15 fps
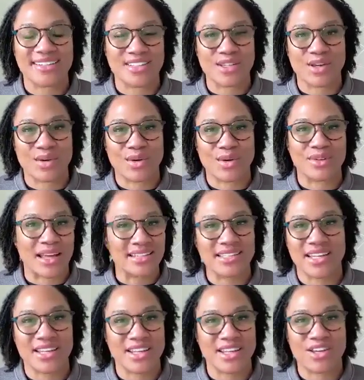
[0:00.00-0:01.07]
And so not
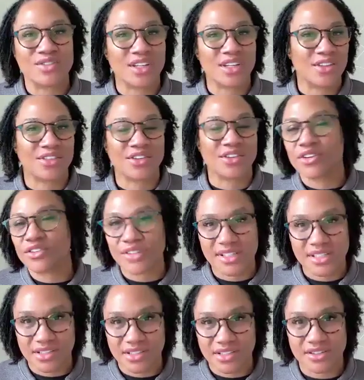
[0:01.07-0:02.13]
saying that you've done thorough
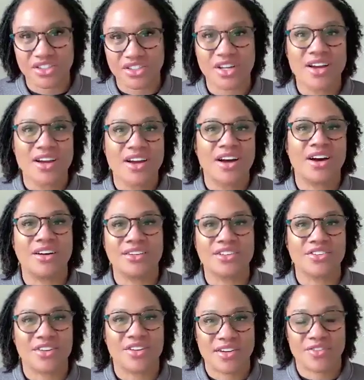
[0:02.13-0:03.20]
research on
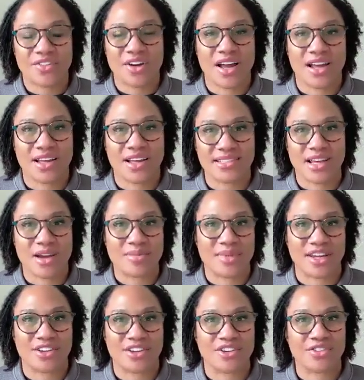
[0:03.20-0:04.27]
your right for cause
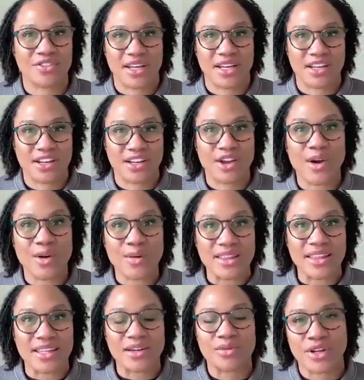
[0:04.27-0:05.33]
topic and you're ready to go
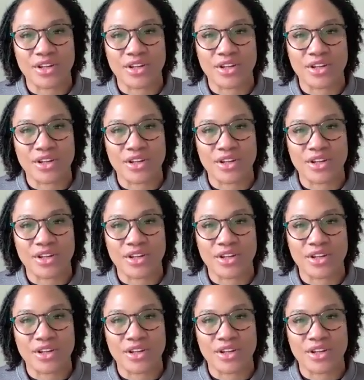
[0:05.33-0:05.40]
with it.